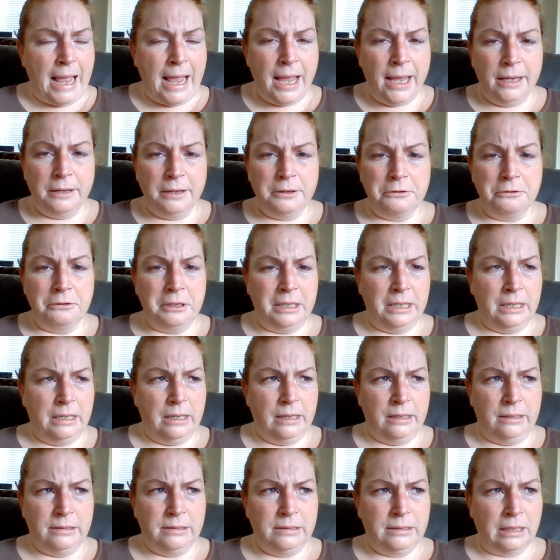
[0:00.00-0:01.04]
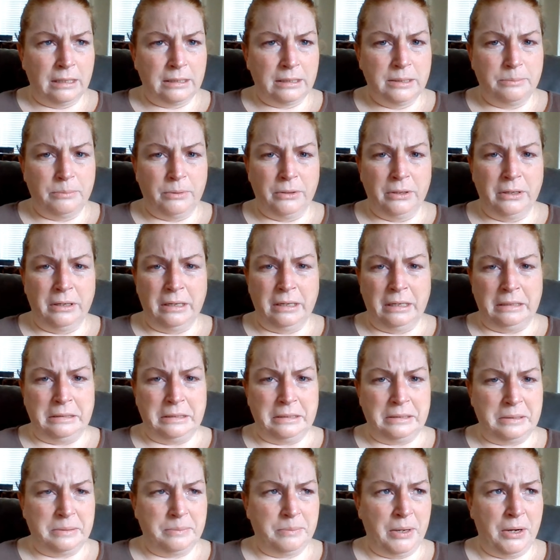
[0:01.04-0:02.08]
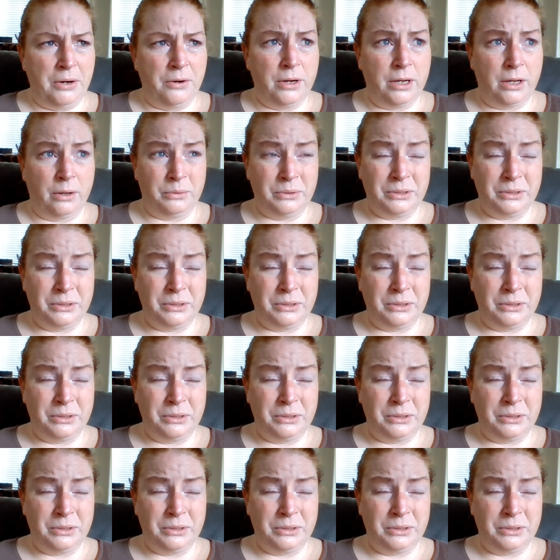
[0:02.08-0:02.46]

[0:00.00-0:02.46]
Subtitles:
angry and desperate and despairing.